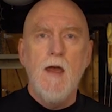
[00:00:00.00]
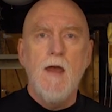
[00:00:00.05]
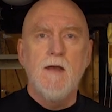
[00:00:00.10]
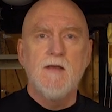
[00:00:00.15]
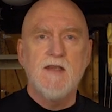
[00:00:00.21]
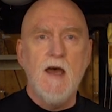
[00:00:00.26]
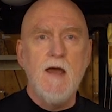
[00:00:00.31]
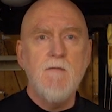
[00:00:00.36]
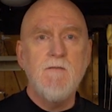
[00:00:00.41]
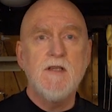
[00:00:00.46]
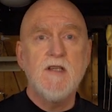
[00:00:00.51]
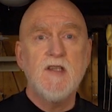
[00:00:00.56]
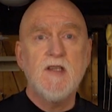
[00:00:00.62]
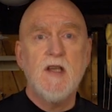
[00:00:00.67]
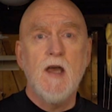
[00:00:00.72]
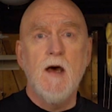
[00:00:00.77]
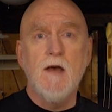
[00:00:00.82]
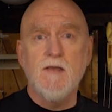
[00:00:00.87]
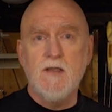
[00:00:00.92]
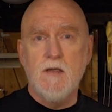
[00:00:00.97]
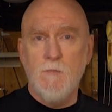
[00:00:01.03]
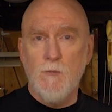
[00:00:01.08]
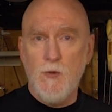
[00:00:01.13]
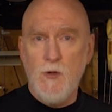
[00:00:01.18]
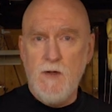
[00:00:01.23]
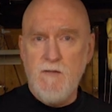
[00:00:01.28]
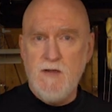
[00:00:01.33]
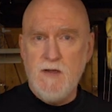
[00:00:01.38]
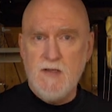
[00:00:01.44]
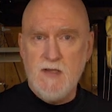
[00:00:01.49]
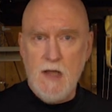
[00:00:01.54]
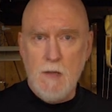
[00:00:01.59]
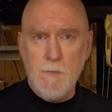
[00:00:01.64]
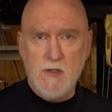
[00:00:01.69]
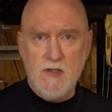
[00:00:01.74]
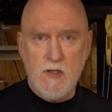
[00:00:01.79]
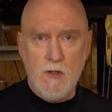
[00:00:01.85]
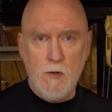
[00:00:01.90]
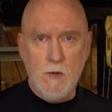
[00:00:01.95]
As I've discussed in previous
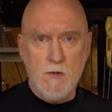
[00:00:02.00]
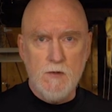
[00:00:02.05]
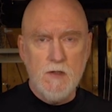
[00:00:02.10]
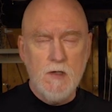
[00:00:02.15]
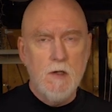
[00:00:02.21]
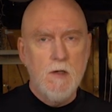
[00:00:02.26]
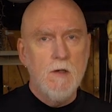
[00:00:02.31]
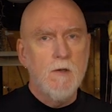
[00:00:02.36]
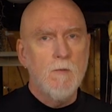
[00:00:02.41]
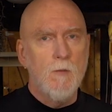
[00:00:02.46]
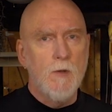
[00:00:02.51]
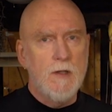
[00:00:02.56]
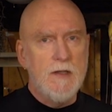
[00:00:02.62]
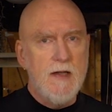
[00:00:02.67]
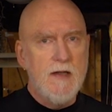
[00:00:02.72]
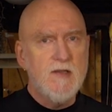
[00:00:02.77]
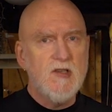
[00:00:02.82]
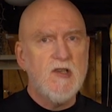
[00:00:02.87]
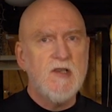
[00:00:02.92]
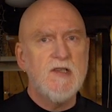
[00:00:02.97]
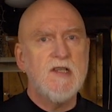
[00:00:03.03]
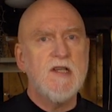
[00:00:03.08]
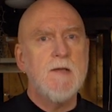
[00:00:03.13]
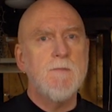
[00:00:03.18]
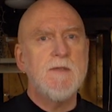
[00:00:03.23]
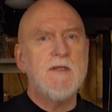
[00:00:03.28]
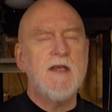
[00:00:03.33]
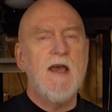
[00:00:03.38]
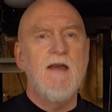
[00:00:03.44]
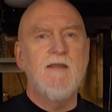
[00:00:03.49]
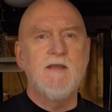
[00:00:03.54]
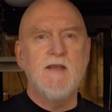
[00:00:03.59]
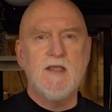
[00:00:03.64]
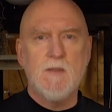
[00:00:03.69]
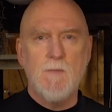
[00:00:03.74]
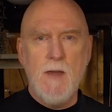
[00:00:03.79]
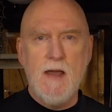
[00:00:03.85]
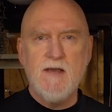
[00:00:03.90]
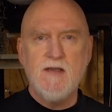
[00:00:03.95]
episodes, relationships and the
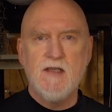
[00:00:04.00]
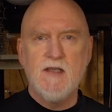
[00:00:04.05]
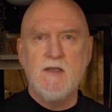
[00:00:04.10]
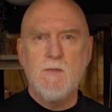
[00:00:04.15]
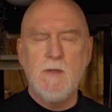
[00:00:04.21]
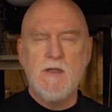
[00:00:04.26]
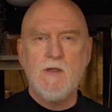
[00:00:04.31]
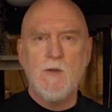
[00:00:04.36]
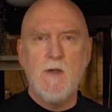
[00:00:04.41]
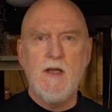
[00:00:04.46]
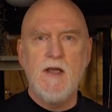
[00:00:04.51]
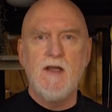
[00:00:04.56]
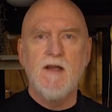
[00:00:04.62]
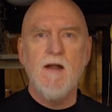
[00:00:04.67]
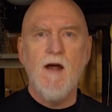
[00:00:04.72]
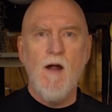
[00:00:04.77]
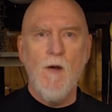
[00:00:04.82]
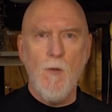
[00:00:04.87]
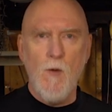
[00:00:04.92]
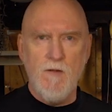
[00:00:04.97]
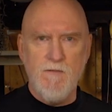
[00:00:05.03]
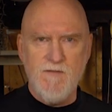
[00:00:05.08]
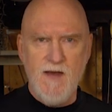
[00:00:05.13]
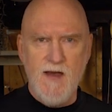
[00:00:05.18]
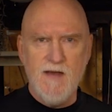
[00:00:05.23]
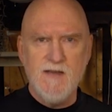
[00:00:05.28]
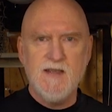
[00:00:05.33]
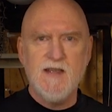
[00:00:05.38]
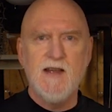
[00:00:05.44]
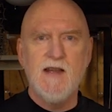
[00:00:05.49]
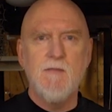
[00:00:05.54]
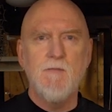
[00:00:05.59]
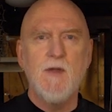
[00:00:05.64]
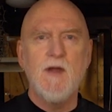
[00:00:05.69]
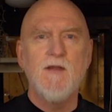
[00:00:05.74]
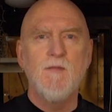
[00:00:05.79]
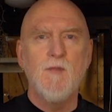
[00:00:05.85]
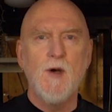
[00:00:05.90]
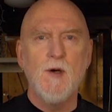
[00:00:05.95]
spaces between are what fascinate
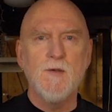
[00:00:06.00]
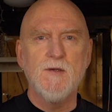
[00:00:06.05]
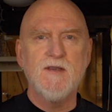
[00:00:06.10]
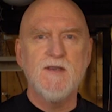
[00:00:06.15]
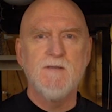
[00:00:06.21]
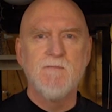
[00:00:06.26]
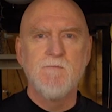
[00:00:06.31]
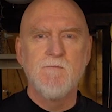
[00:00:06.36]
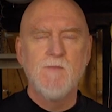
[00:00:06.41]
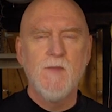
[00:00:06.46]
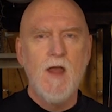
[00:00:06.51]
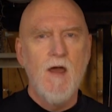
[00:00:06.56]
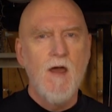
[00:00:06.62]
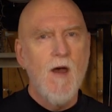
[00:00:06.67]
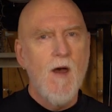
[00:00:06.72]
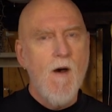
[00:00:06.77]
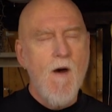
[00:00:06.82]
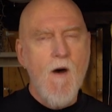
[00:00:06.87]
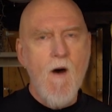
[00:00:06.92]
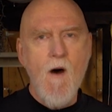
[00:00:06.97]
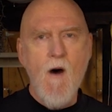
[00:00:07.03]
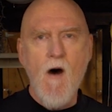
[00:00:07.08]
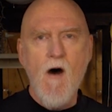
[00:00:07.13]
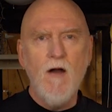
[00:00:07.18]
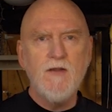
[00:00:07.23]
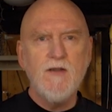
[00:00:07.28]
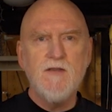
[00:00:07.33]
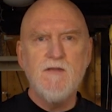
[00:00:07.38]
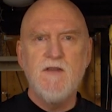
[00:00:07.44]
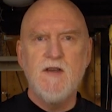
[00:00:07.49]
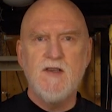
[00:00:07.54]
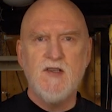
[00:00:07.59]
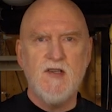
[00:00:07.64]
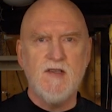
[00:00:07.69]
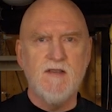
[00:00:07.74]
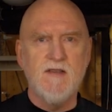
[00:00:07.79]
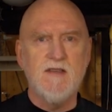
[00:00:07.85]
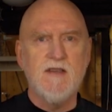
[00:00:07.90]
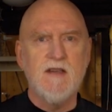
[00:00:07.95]
me the most. All
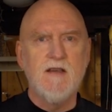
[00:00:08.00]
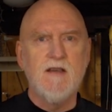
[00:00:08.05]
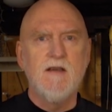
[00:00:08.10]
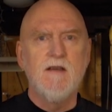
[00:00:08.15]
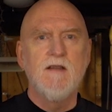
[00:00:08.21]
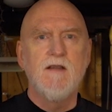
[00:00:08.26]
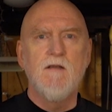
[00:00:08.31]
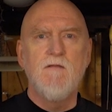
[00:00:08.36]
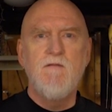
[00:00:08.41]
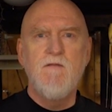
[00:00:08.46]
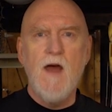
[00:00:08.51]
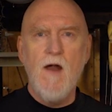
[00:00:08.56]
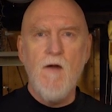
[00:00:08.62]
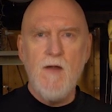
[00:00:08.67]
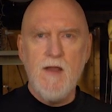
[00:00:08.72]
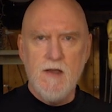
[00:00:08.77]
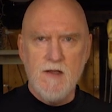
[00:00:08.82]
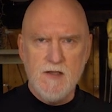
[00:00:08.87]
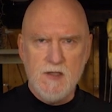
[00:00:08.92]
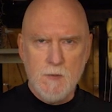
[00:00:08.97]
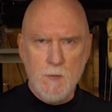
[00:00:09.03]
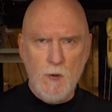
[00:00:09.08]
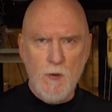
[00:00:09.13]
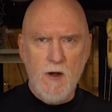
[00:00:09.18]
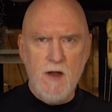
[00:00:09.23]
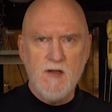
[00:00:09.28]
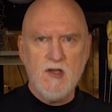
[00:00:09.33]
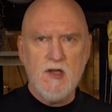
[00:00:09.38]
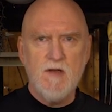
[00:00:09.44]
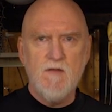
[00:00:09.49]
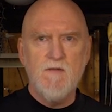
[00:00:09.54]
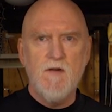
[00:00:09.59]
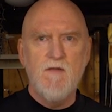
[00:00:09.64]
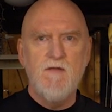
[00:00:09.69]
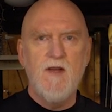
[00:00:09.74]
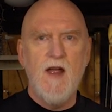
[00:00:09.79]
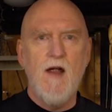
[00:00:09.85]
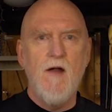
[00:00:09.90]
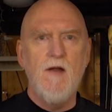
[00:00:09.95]
divisions, the very inspiration for
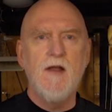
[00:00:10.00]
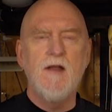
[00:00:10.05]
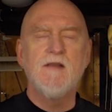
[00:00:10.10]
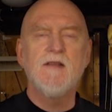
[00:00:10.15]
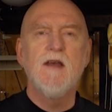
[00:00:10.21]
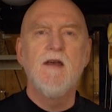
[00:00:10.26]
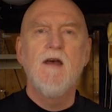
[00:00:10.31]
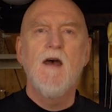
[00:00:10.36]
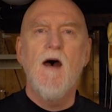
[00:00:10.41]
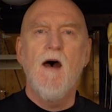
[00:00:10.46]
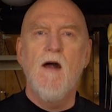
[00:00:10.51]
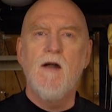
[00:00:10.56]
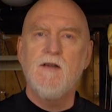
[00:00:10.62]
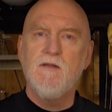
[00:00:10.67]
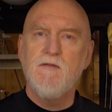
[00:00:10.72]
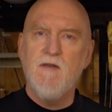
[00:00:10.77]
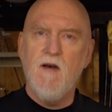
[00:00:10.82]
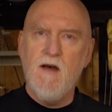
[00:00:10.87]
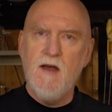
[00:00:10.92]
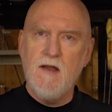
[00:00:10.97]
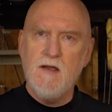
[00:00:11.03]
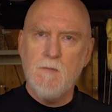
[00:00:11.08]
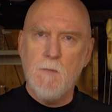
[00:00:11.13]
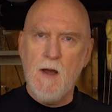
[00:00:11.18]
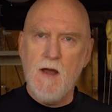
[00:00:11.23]
variant, are defined